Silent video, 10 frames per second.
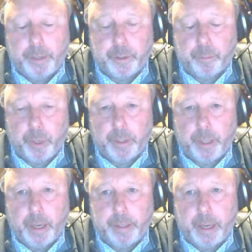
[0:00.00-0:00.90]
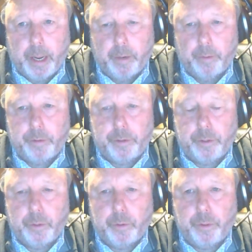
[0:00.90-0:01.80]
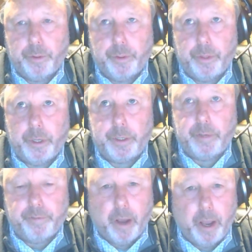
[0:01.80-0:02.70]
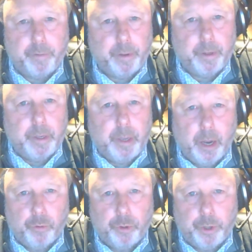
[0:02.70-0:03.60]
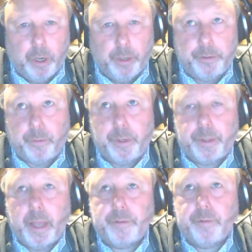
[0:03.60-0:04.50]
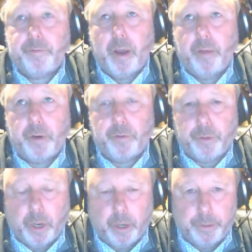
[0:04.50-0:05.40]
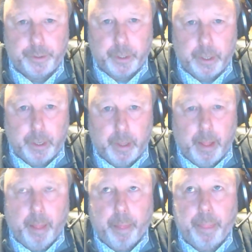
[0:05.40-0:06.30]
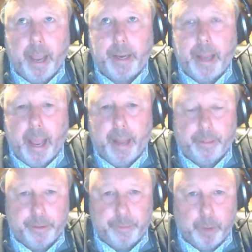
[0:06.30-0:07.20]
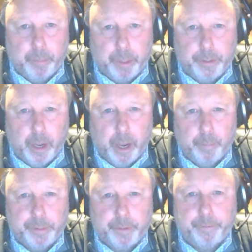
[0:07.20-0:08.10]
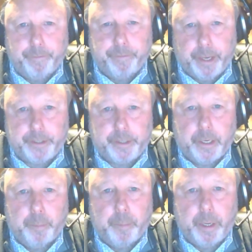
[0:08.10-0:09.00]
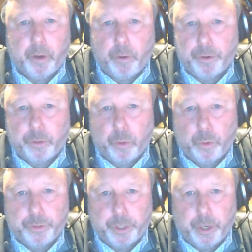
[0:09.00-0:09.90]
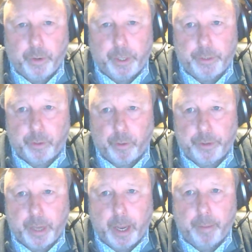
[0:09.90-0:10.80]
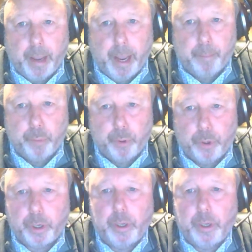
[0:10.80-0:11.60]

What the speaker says: to bring that down to $3,500, $3,500. That at this moment in time is a fixed limit across all securities across our book.